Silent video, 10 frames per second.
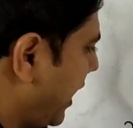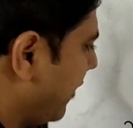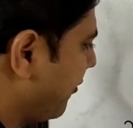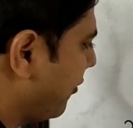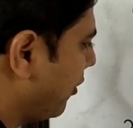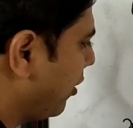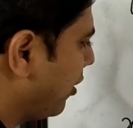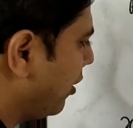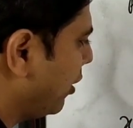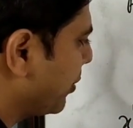f
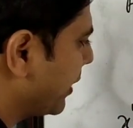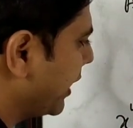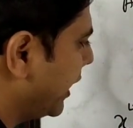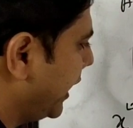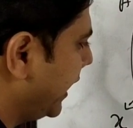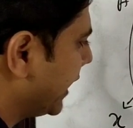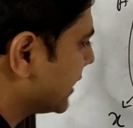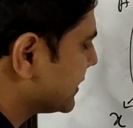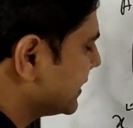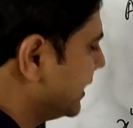of
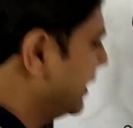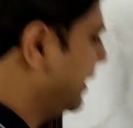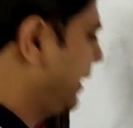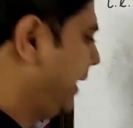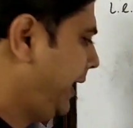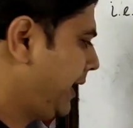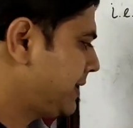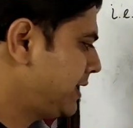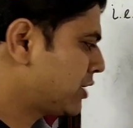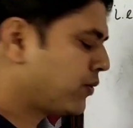x,
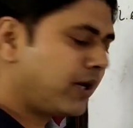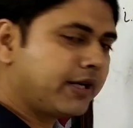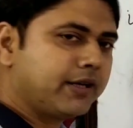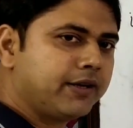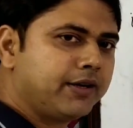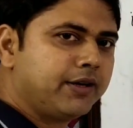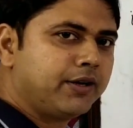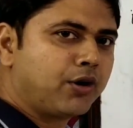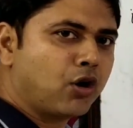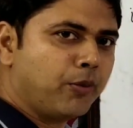x is
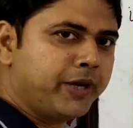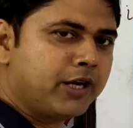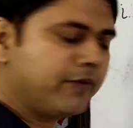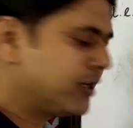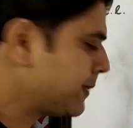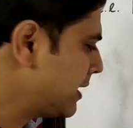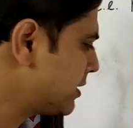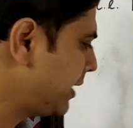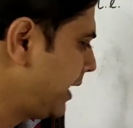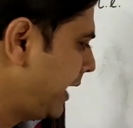what? Domain of this
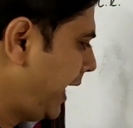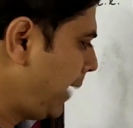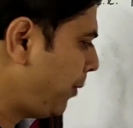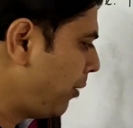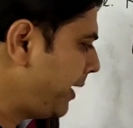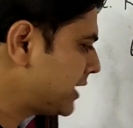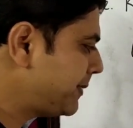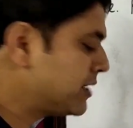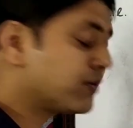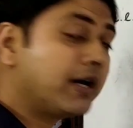function. F of
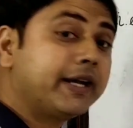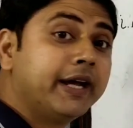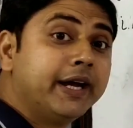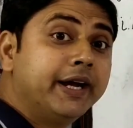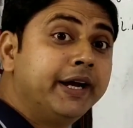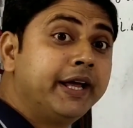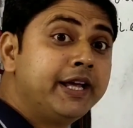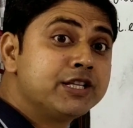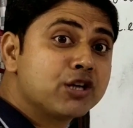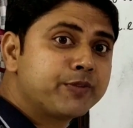x means what?
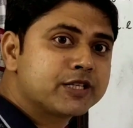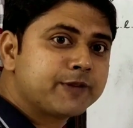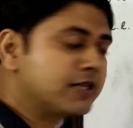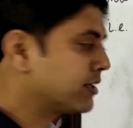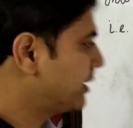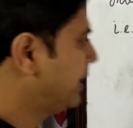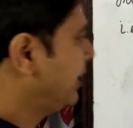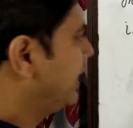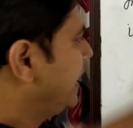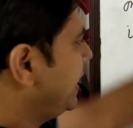Range of this
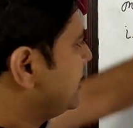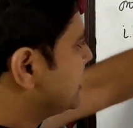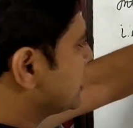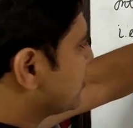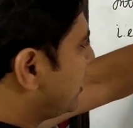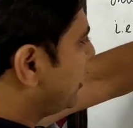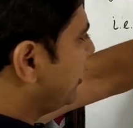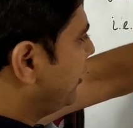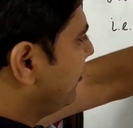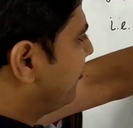function. Range is
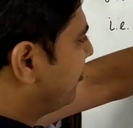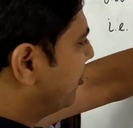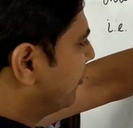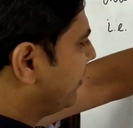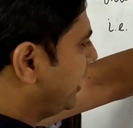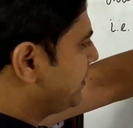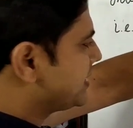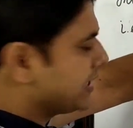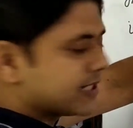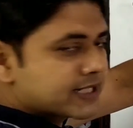what? 4,
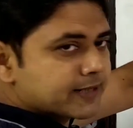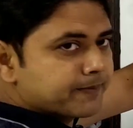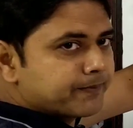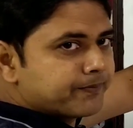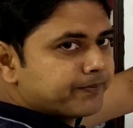5, 6.